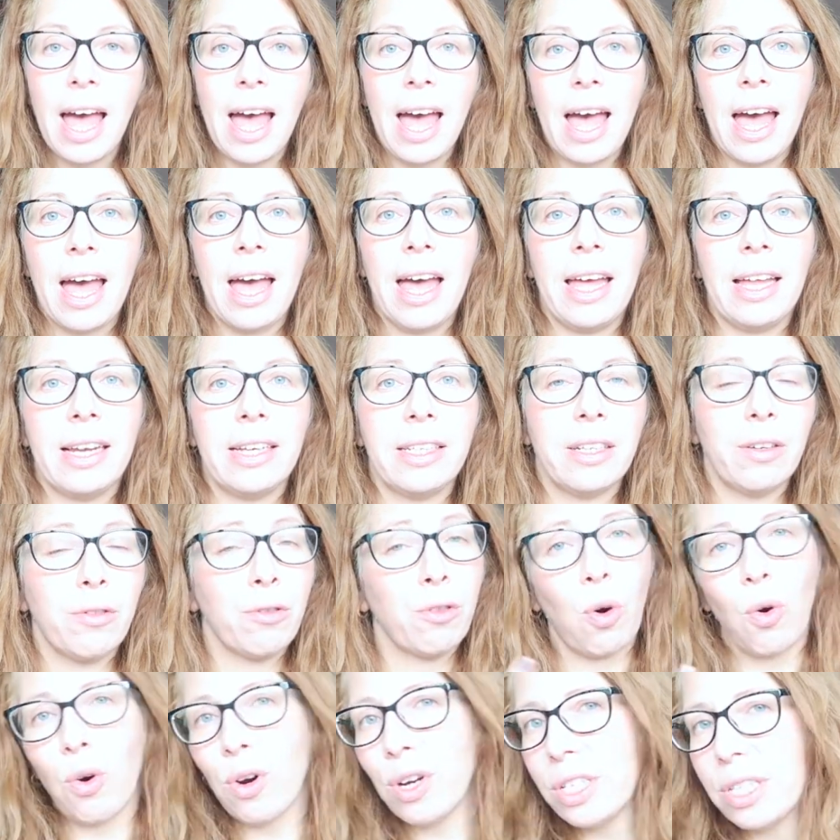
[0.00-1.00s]
And
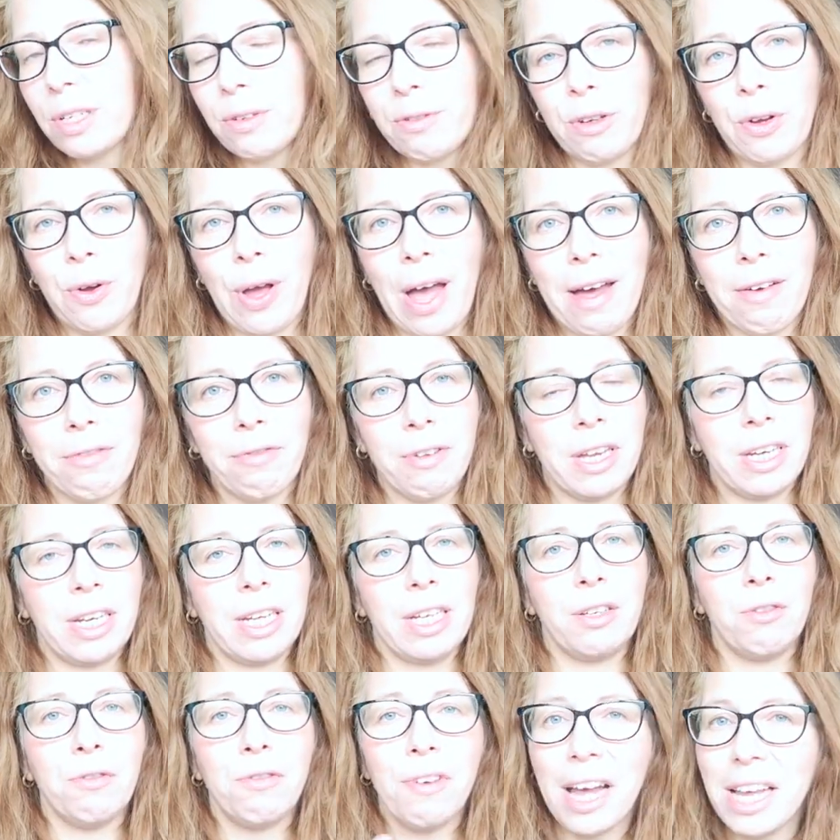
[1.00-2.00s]
of course, if you have
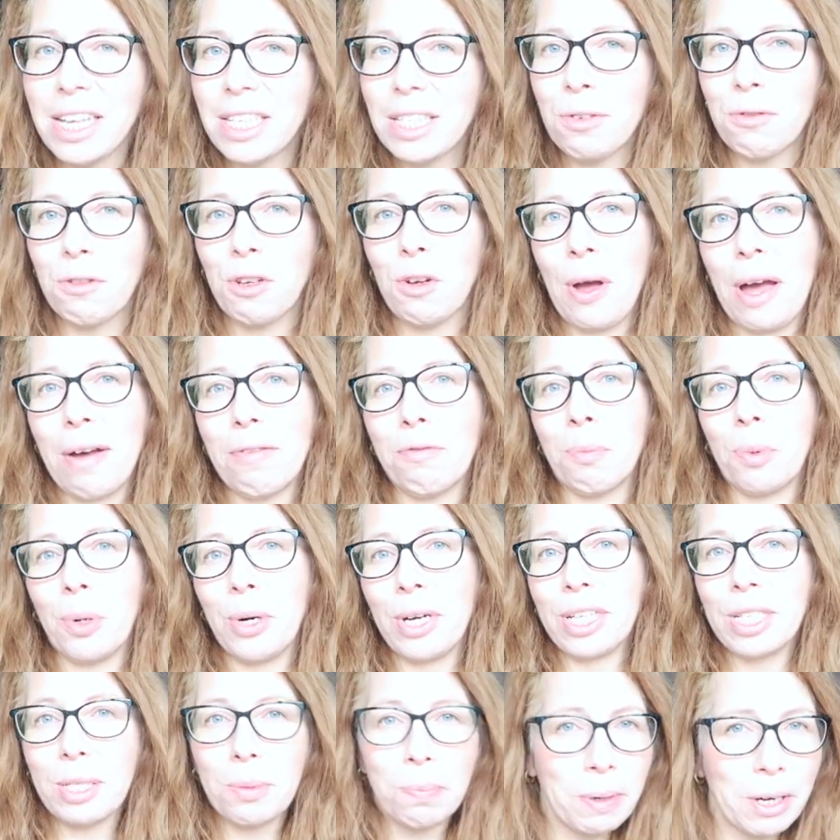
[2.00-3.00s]
any advice, if you have
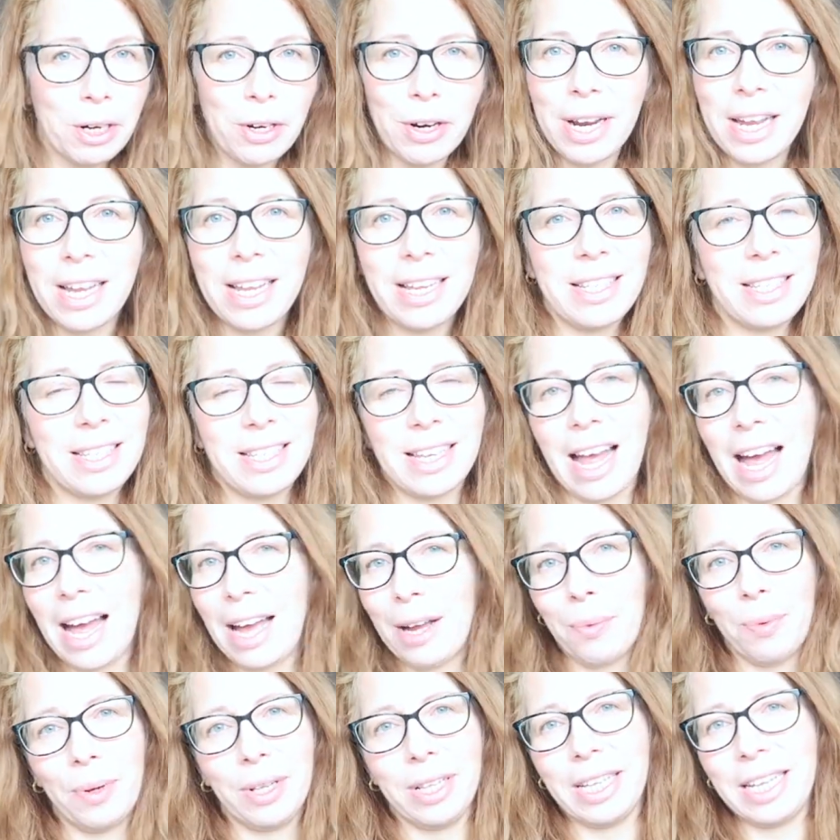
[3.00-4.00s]
more experience,
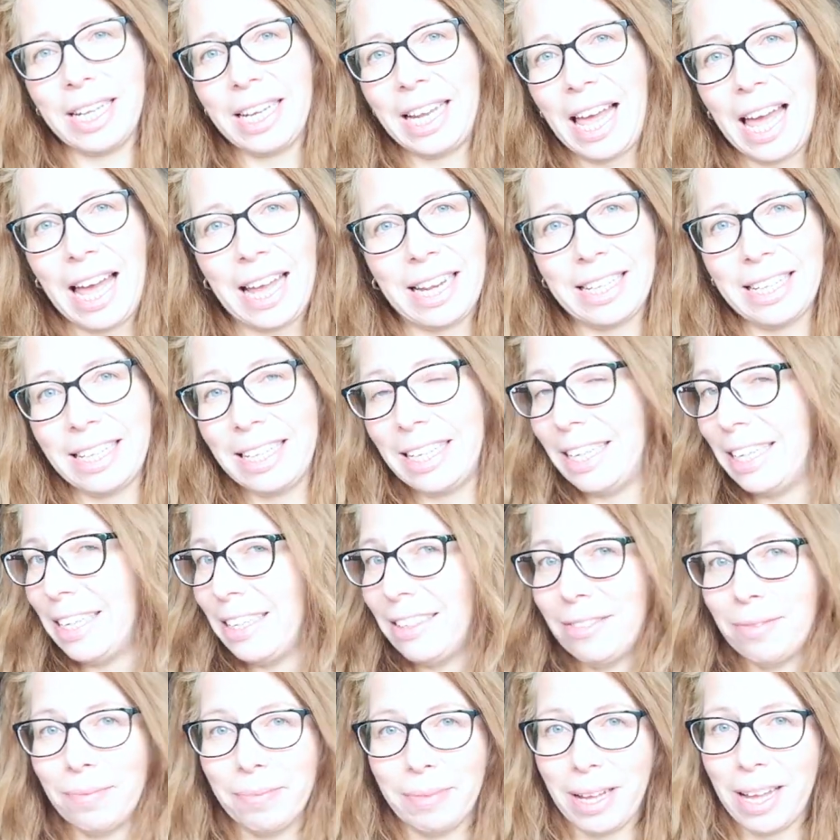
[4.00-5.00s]
I will
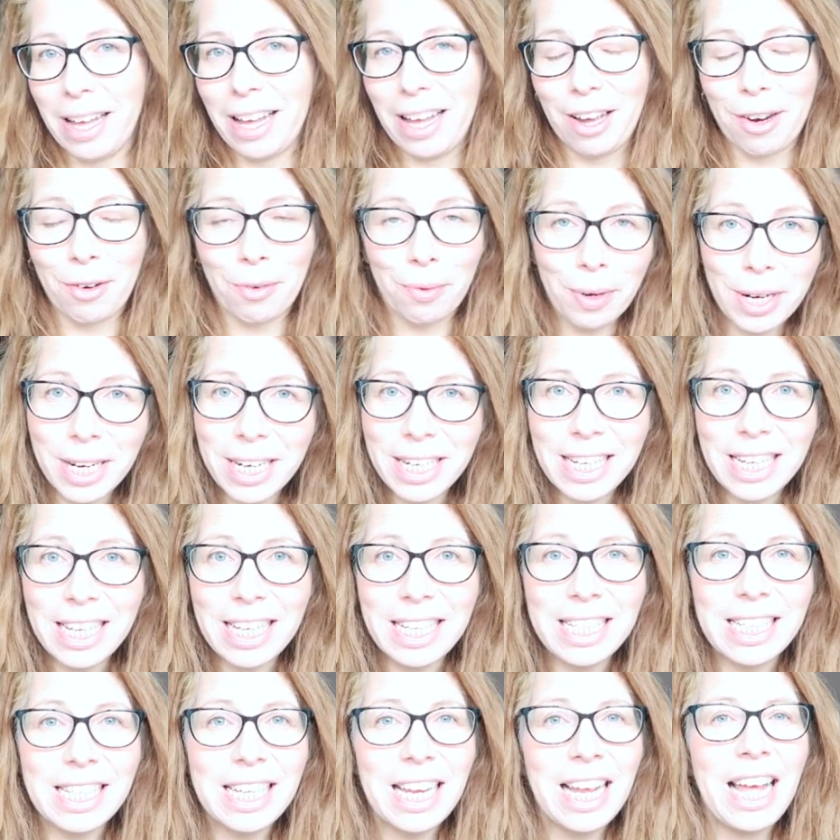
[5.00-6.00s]
gladly Uh, read
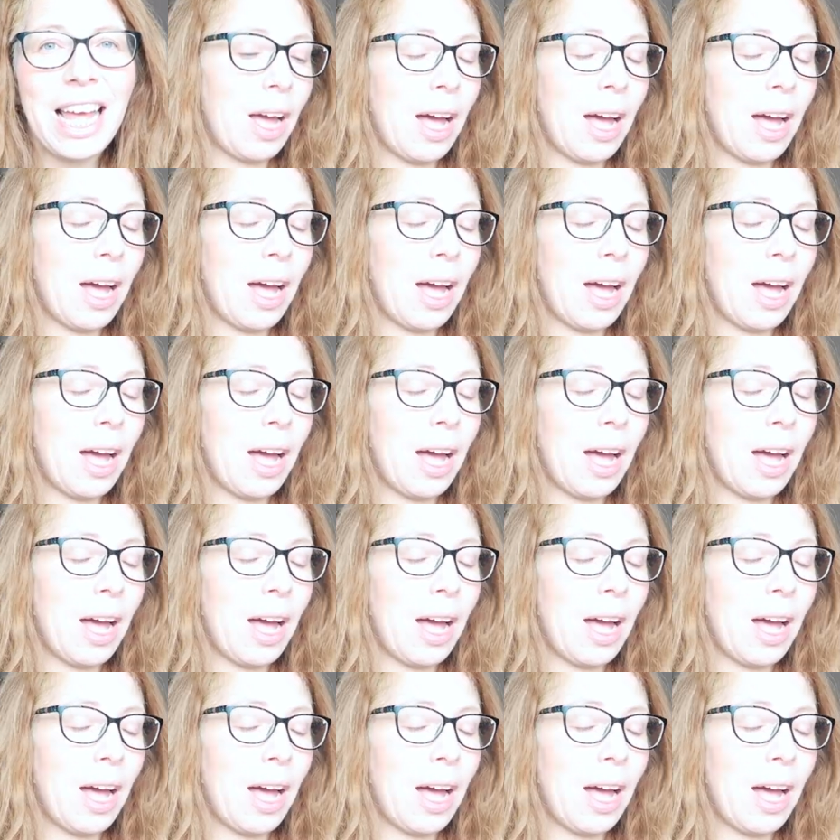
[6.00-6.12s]
it.